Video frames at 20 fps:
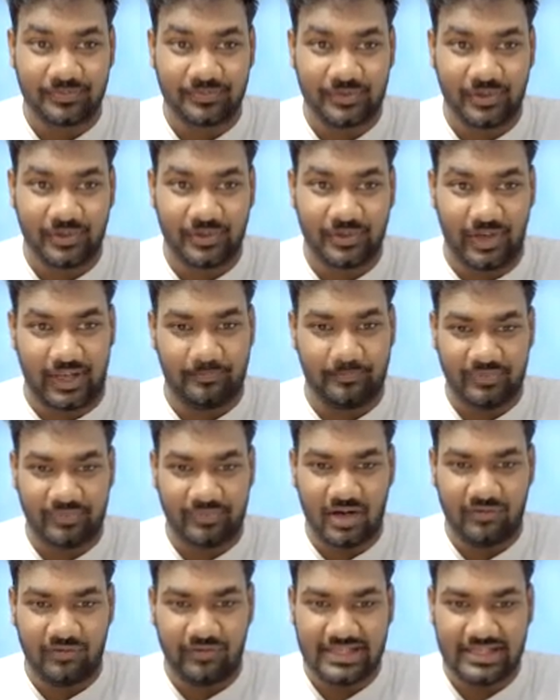okay.
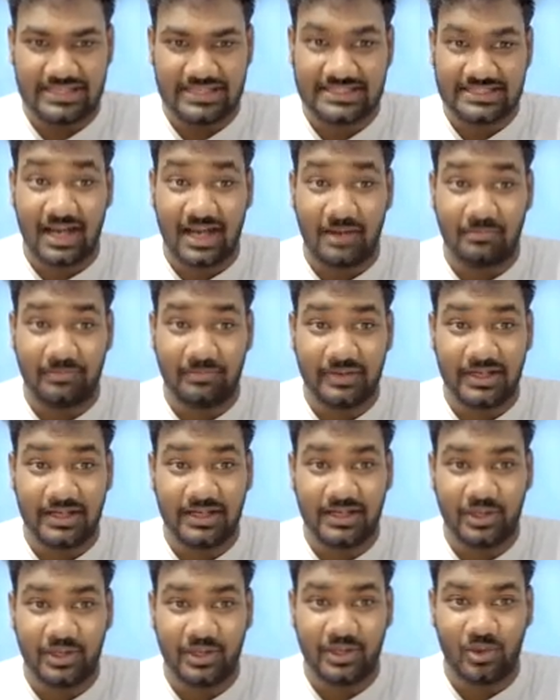Now, for example,
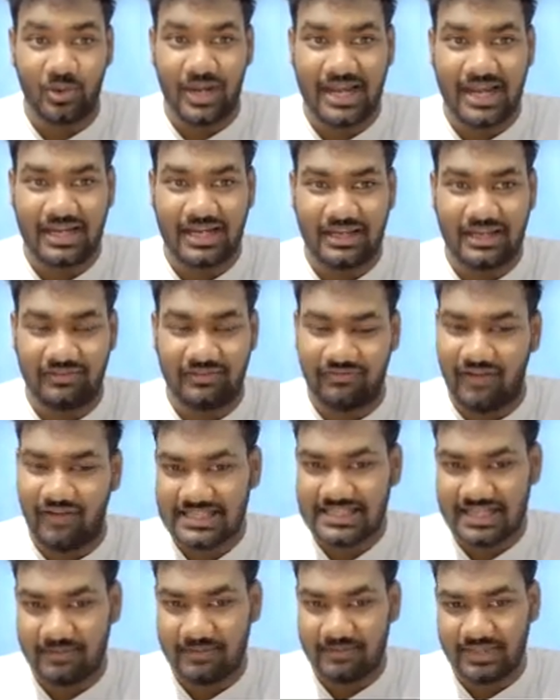you can define
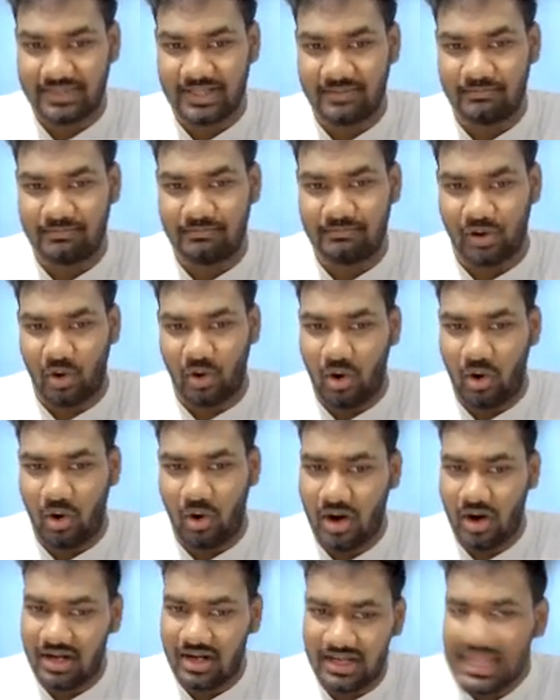something
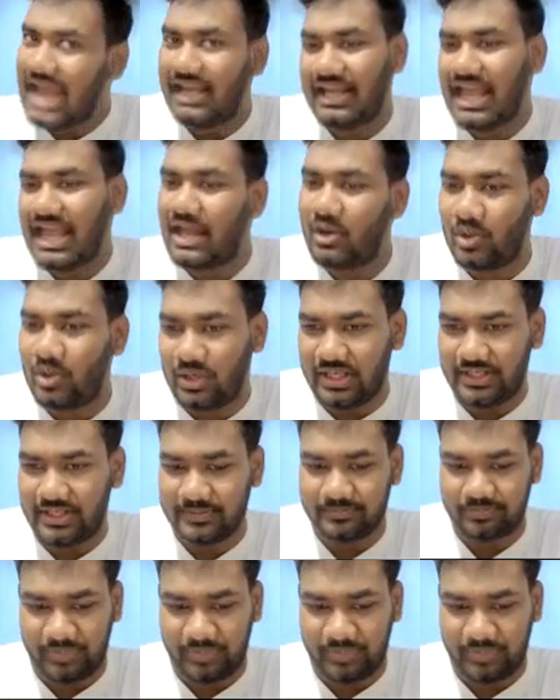broadly and narrowly.